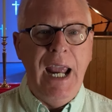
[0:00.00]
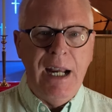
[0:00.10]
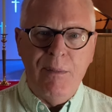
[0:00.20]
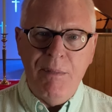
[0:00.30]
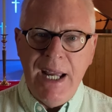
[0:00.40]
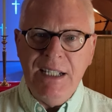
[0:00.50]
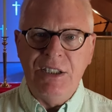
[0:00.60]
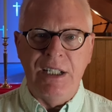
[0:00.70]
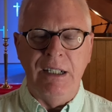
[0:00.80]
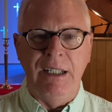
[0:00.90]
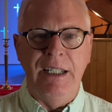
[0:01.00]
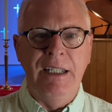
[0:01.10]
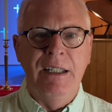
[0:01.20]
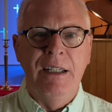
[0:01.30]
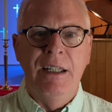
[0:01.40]
And
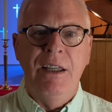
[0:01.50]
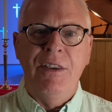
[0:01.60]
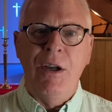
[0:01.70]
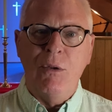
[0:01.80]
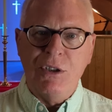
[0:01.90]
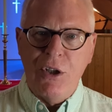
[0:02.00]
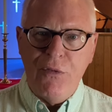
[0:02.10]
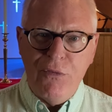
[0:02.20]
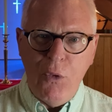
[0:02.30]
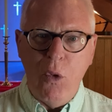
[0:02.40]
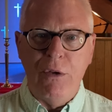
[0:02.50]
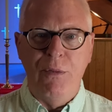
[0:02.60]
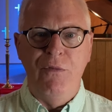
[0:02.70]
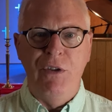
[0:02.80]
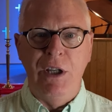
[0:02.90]
amazingly, there was a fourth
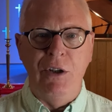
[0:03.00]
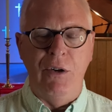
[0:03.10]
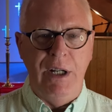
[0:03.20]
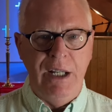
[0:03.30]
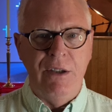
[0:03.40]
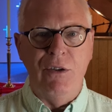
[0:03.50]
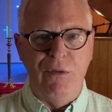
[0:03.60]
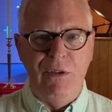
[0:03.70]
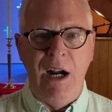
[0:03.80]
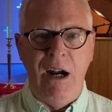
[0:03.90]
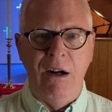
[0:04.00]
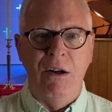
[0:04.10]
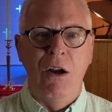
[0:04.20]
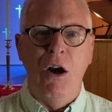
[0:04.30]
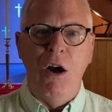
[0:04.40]
figure in the fire,
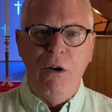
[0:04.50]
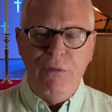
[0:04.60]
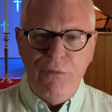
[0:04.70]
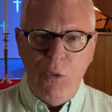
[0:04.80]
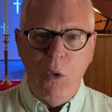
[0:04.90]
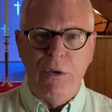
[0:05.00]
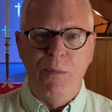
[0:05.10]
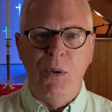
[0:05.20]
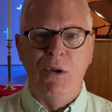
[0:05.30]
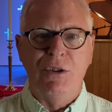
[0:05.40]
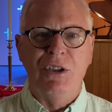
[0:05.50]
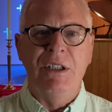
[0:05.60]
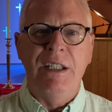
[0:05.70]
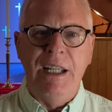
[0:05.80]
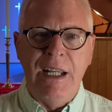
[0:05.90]
a fourth
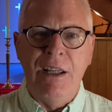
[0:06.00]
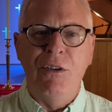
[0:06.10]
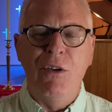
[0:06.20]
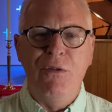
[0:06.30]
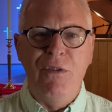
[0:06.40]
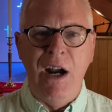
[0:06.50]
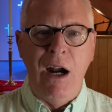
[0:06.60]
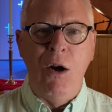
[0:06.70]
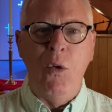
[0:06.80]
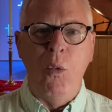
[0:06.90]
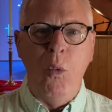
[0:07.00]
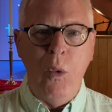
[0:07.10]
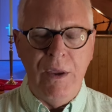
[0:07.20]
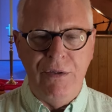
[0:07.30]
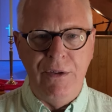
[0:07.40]
person in the fire
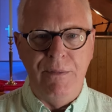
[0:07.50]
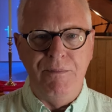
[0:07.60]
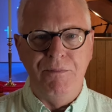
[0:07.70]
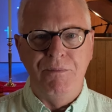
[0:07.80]
with them.